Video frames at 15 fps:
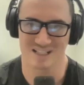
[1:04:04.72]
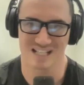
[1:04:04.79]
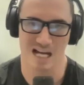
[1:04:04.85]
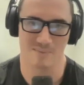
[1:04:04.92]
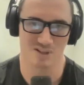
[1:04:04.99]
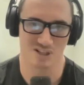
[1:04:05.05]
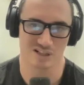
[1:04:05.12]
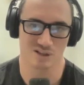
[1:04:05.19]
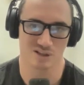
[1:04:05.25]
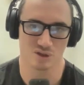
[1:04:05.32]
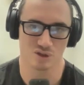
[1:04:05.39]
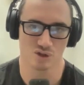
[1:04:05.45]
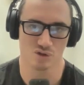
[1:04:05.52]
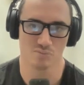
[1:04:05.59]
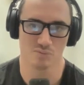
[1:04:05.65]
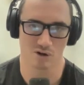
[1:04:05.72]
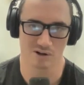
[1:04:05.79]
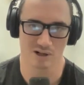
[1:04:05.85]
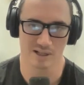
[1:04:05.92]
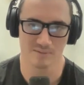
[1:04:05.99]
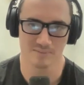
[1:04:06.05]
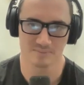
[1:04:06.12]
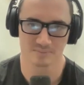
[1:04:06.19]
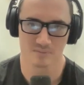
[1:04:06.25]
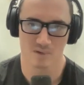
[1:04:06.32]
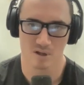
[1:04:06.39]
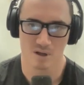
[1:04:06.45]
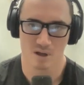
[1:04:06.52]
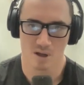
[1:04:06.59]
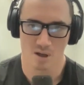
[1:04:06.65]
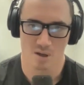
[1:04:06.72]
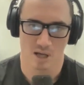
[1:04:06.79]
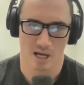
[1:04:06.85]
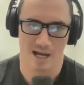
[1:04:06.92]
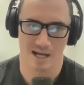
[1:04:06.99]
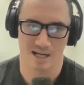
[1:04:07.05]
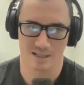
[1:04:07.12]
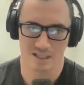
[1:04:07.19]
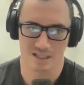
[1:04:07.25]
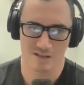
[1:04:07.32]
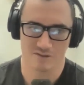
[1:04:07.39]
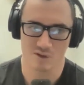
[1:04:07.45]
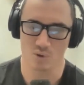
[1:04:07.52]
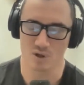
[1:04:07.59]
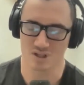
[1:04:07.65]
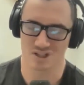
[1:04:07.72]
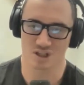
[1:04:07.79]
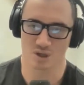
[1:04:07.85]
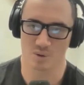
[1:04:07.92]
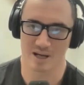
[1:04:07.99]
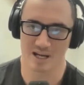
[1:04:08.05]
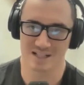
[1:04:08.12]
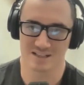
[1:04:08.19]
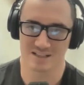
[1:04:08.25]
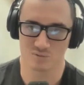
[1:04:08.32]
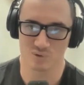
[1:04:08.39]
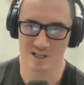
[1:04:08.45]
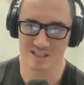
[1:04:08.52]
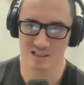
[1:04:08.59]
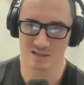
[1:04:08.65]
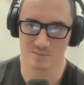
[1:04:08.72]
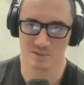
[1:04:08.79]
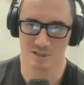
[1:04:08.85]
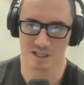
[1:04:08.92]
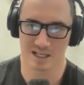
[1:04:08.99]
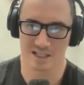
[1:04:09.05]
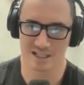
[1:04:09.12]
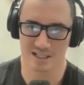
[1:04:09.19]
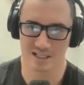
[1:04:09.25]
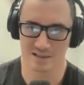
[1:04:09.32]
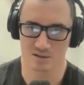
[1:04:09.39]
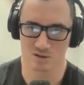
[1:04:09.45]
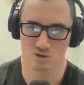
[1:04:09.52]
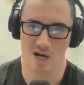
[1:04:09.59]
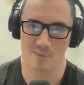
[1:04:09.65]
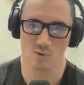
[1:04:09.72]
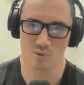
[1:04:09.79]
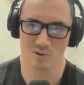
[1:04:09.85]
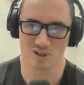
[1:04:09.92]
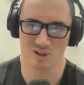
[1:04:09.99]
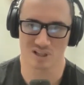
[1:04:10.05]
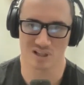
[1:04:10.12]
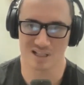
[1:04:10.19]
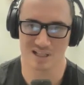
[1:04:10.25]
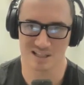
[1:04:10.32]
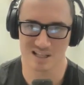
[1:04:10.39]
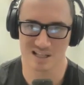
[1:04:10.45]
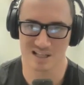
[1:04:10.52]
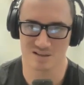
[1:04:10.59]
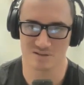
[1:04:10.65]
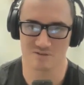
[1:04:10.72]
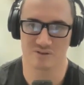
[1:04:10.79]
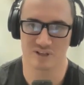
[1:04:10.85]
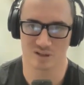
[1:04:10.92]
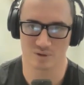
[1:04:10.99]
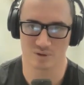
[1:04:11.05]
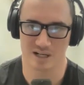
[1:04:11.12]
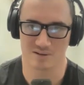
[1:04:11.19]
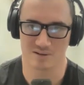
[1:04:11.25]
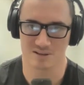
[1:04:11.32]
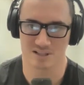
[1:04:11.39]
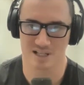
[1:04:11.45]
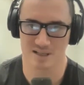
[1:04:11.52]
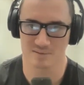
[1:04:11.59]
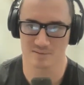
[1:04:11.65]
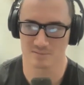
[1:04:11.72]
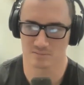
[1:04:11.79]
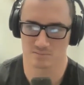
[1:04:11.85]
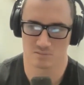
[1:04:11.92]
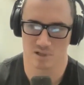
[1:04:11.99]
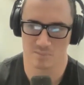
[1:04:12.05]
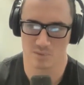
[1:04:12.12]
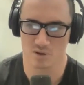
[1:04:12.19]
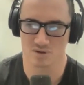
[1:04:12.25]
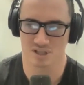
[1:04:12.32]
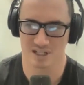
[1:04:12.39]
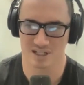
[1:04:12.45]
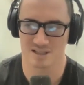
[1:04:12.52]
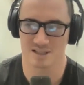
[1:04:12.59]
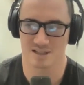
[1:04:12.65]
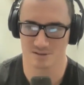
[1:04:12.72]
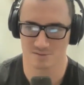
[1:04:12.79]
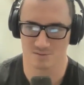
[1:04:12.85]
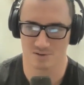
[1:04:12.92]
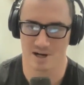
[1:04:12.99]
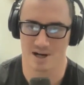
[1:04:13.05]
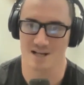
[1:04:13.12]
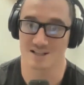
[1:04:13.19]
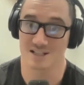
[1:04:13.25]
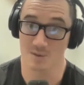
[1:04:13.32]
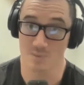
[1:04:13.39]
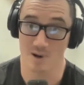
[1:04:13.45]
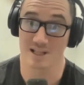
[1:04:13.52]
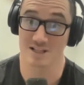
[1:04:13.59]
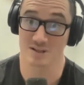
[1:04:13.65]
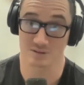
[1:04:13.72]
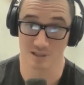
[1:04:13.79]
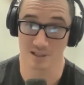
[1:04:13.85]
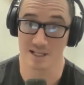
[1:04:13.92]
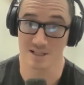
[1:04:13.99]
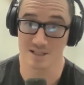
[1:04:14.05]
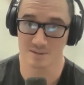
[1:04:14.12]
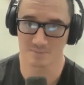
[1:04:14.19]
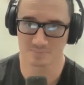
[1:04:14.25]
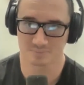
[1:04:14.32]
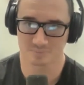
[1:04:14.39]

damaging to you morally. And if he wants to go ahead and read them and then grapple with the ideas and figure out and say, in most cases, right, I see why that's on the list.